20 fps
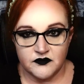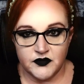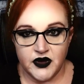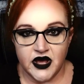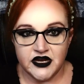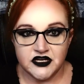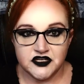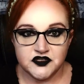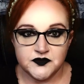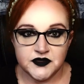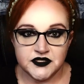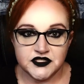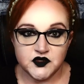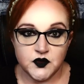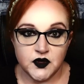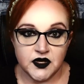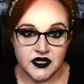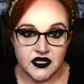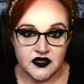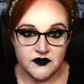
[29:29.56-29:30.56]
Punishments
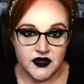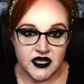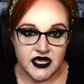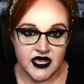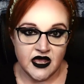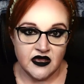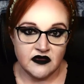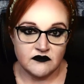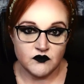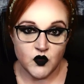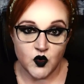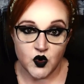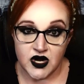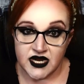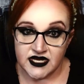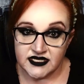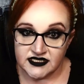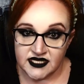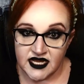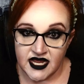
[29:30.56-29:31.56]
quickly became more
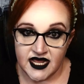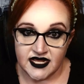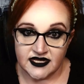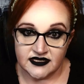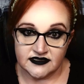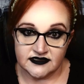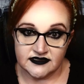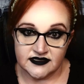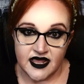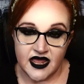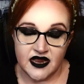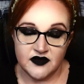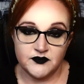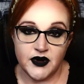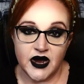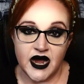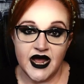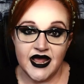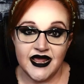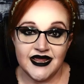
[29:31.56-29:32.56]
intense, and
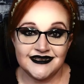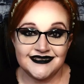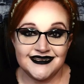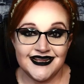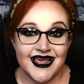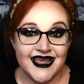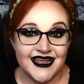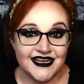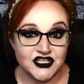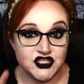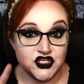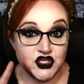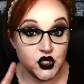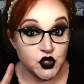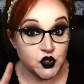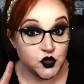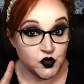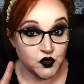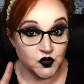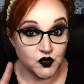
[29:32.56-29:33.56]
by day
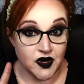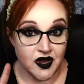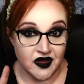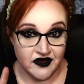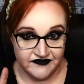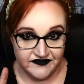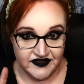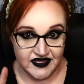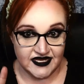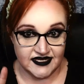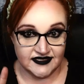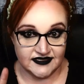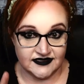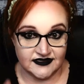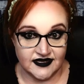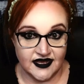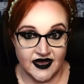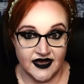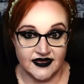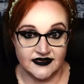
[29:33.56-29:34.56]
two of
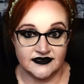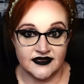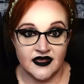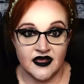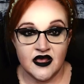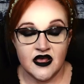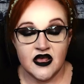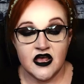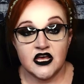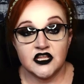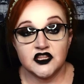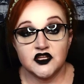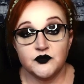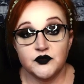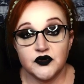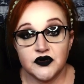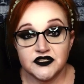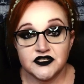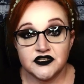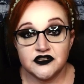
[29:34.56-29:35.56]
this, guys, the
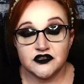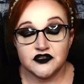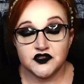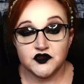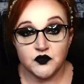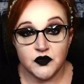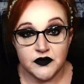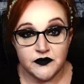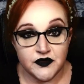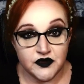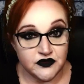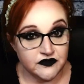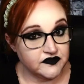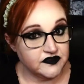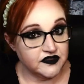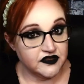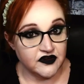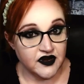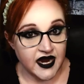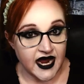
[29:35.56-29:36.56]
prisoners
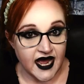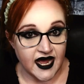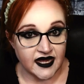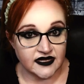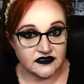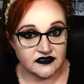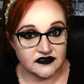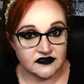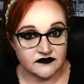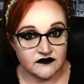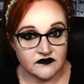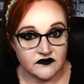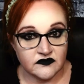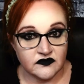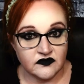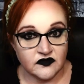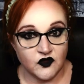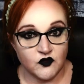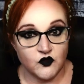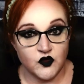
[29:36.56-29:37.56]
removed their hats,
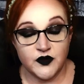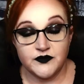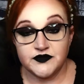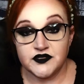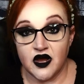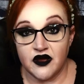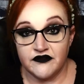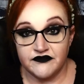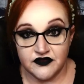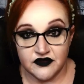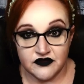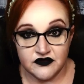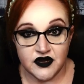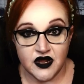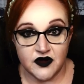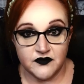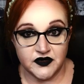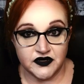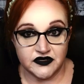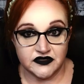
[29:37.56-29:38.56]
ripped off their
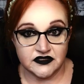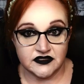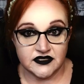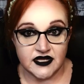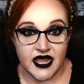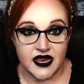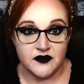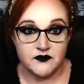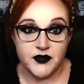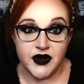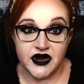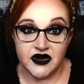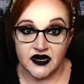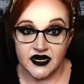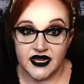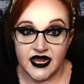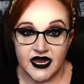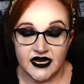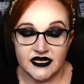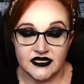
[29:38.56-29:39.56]
numbers, and
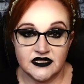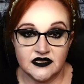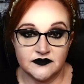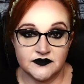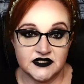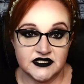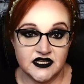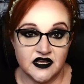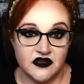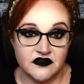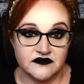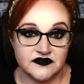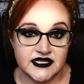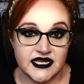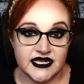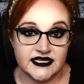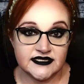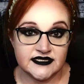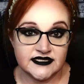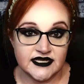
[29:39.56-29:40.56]
barricaded themselves
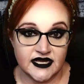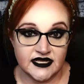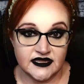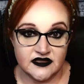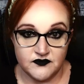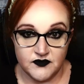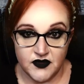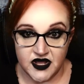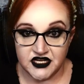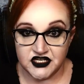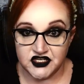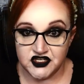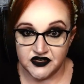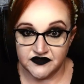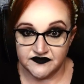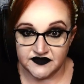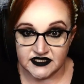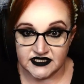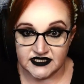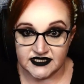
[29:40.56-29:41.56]
inside the
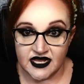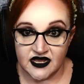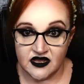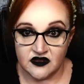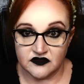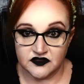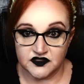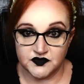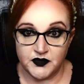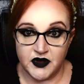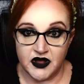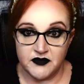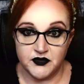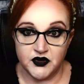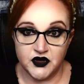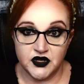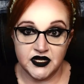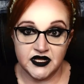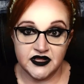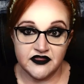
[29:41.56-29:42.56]
makeshift cells by
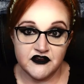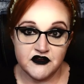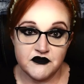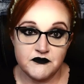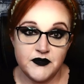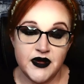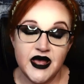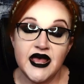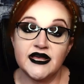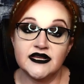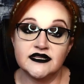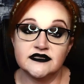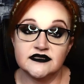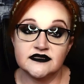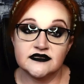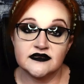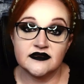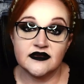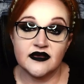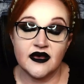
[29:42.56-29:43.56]
putting their
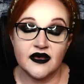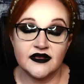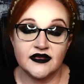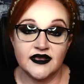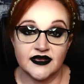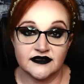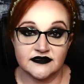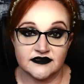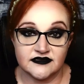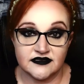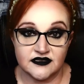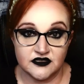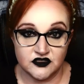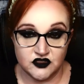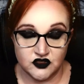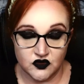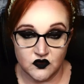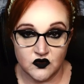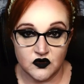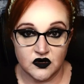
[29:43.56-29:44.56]
beds against the
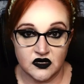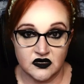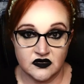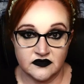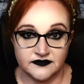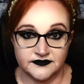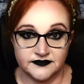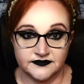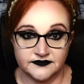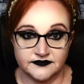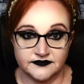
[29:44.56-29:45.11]
door.